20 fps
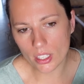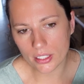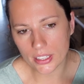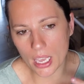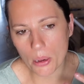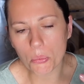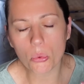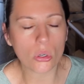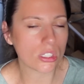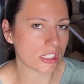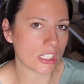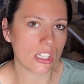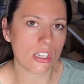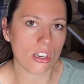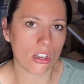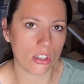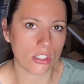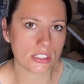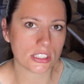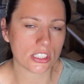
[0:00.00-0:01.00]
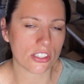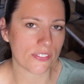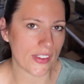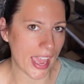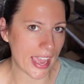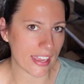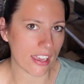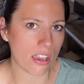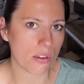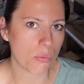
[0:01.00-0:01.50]
there was a lot of
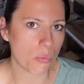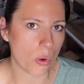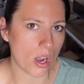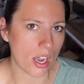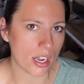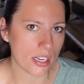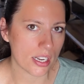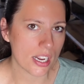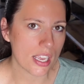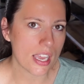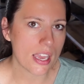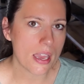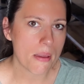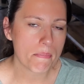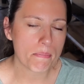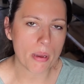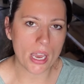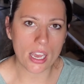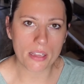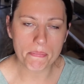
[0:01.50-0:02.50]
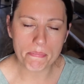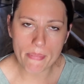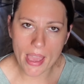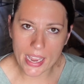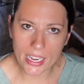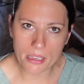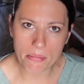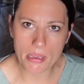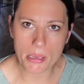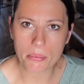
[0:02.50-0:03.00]
AO1, but
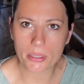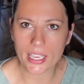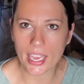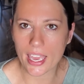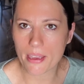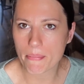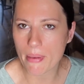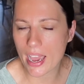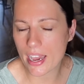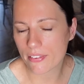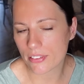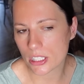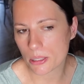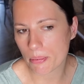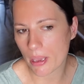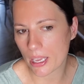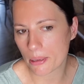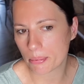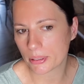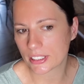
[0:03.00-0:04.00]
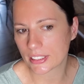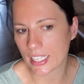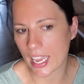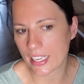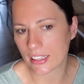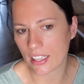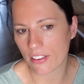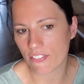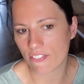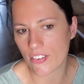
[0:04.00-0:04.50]
many people came out of this paper
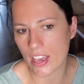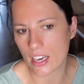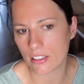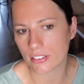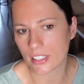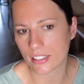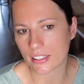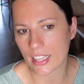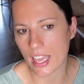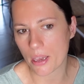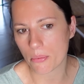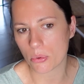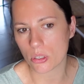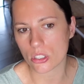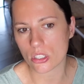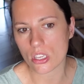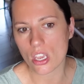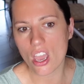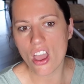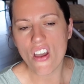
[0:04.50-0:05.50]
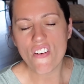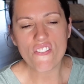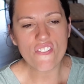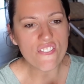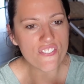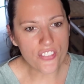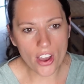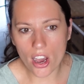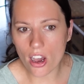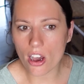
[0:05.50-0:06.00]
saying they felt that there was
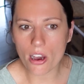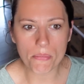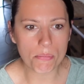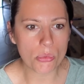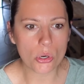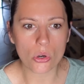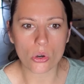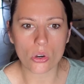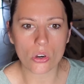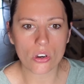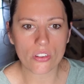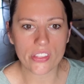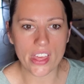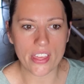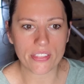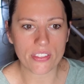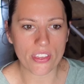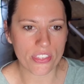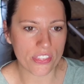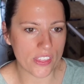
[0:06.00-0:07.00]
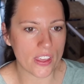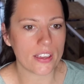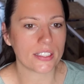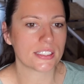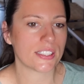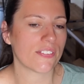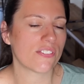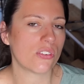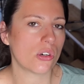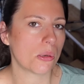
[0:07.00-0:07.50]
far more than the
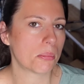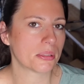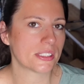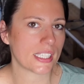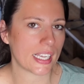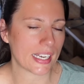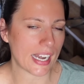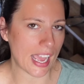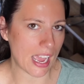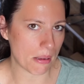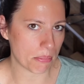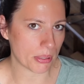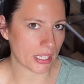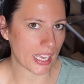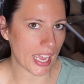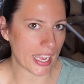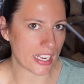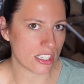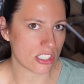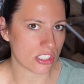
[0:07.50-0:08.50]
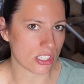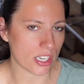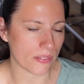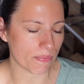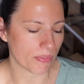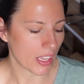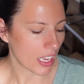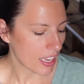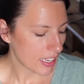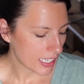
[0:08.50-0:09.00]
34%
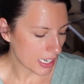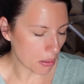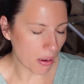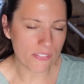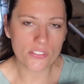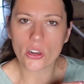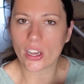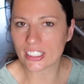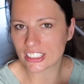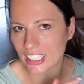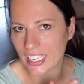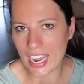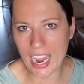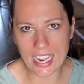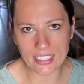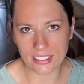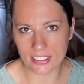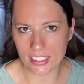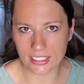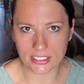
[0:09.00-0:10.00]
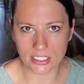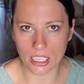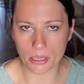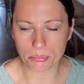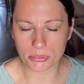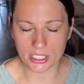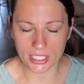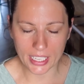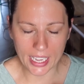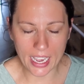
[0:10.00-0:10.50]
application. Now, I've not actually added this
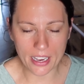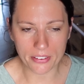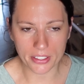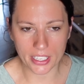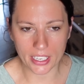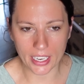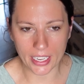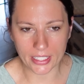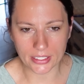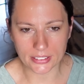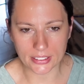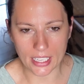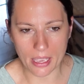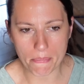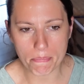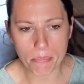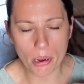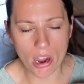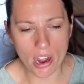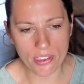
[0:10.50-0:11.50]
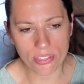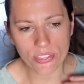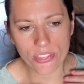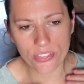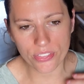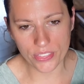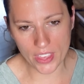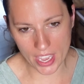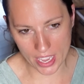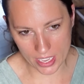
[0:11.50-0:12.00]
up to calculate it, but I
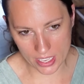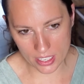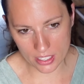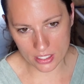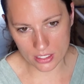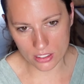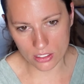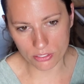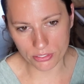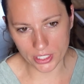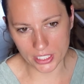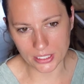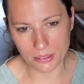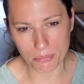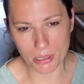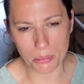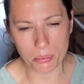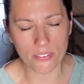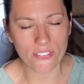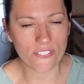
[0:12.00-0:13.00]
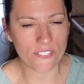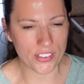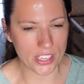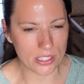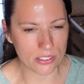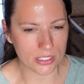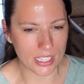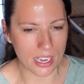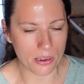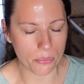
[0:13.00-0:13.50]
think the reason people
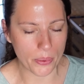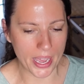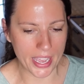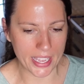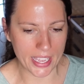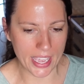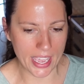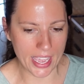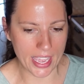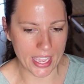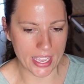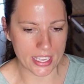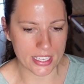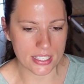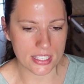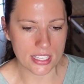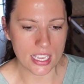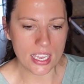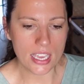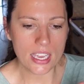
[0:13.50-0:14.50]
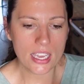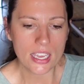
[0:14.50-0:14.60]
feel that way is